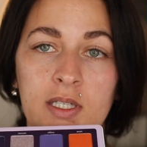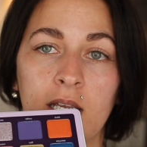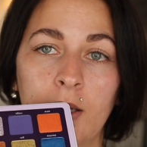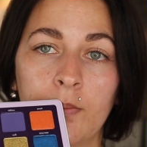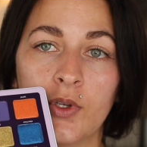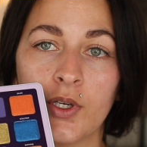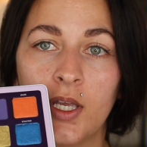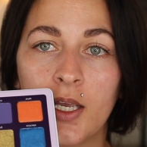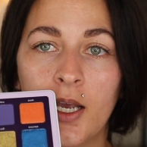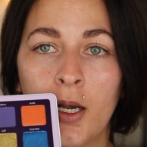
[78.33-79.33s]
Like I'm
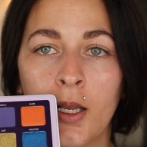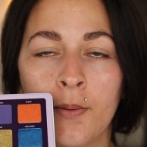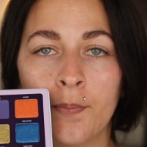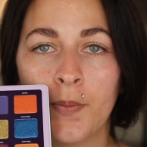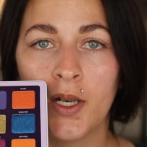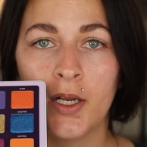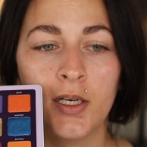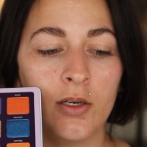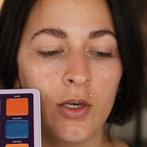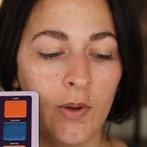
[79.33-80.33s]
looking at it and I
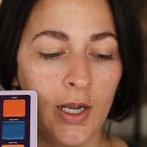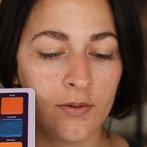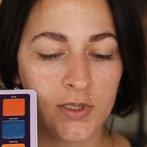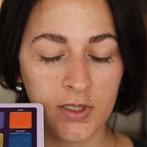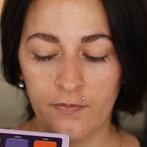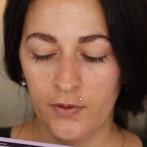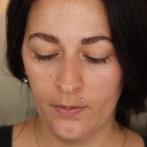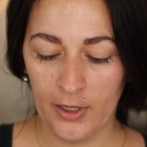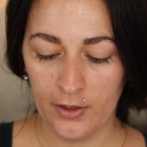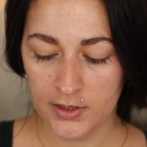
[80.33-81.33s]
didn't know how I was going to feel
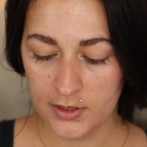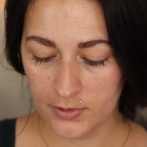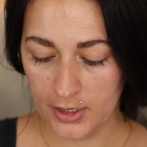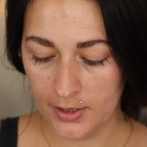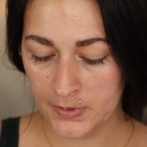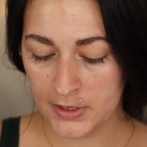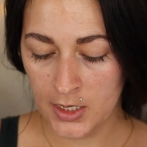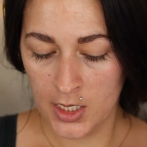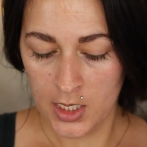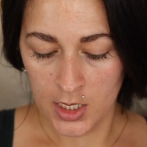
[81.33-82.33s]
about it. Sometimes
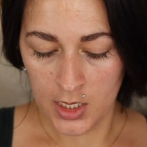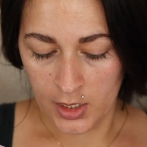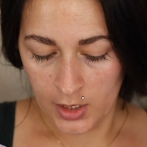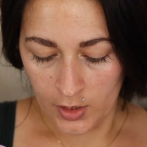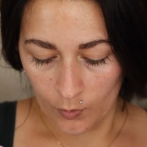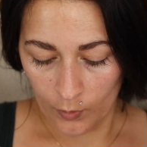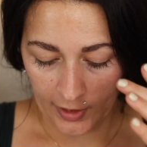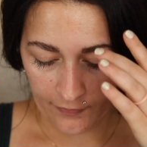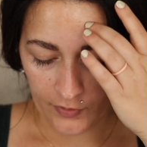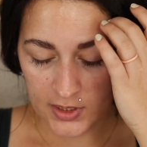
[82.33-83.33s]
when
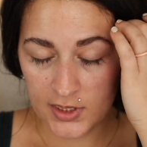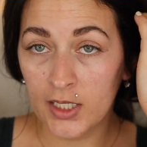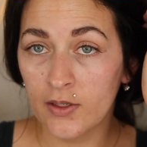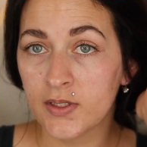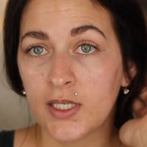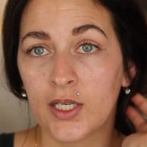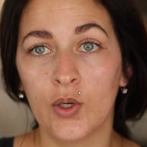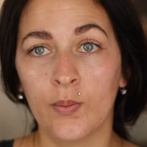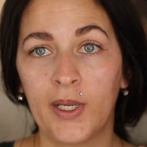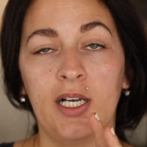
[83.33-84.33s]
I first saw it, I was like,
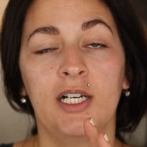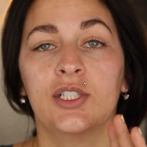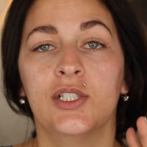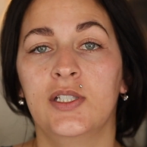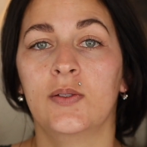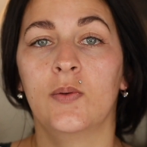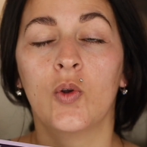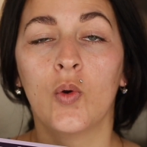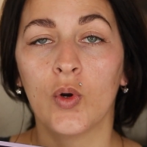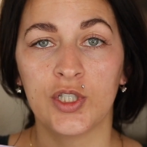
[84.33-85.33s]
oh my gosh, it's
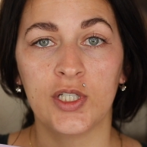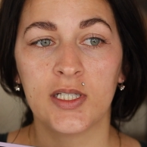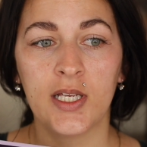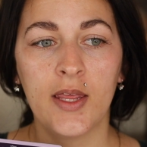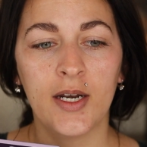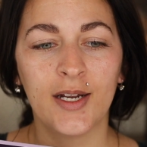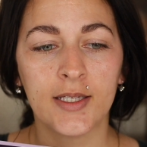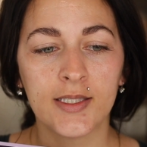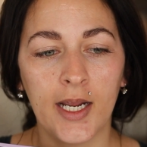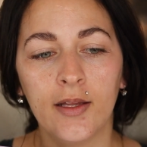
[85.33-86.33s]
gorgeous. And then
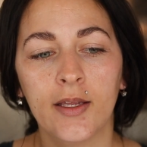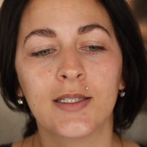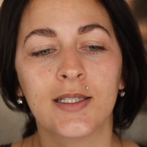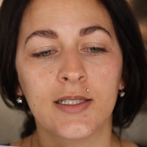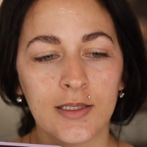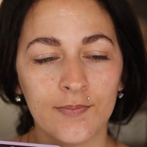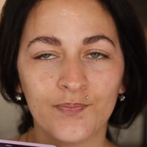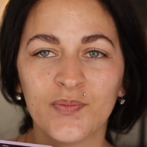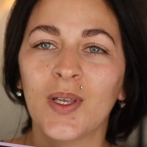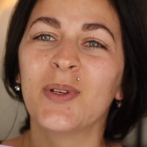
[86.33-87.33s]
it's kind of like since
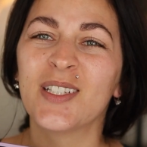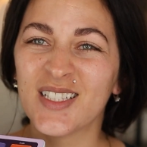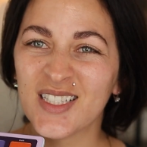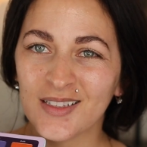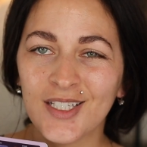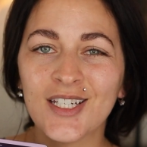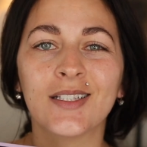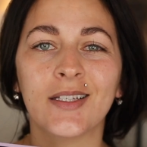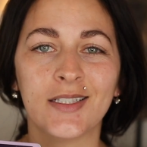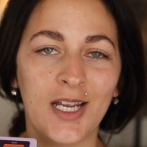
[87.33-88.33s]
it leaked
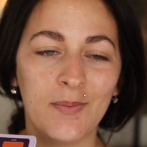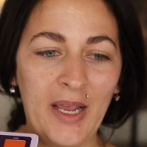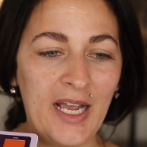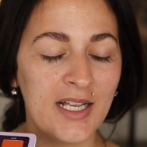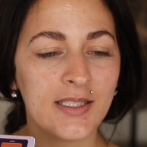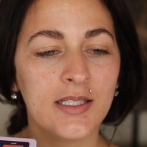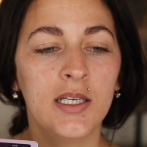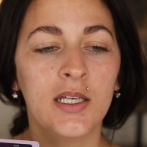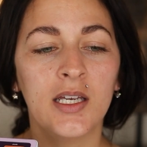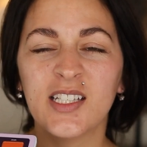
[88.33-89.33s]
and like time passed,
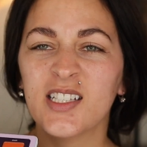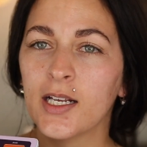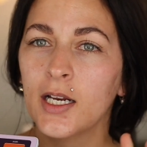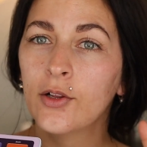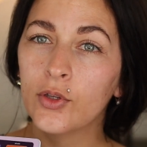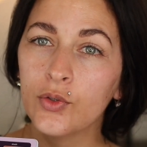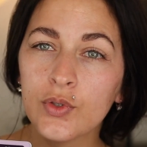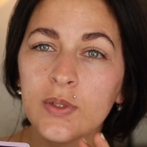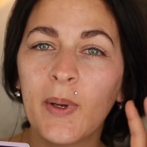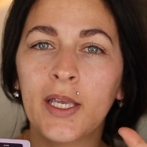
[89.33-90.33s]
it did kind of
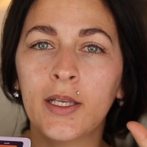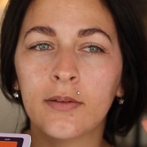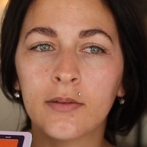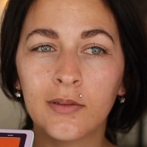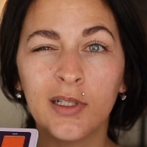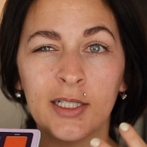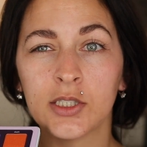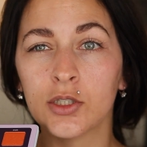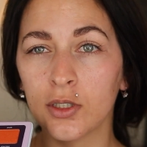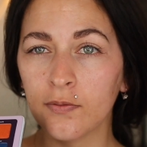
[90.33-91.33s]
lose my
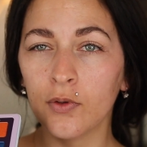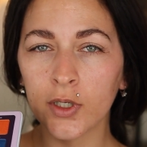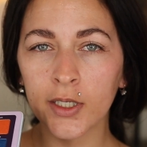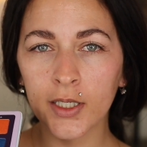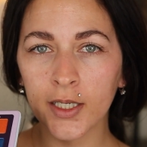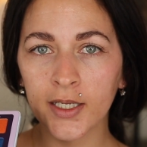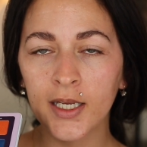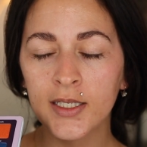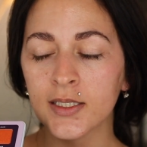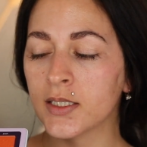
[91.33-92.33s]
luster for it, I
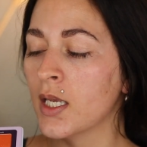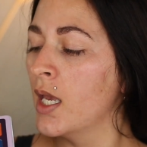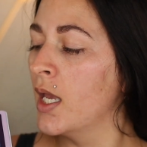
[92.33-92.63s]
guess.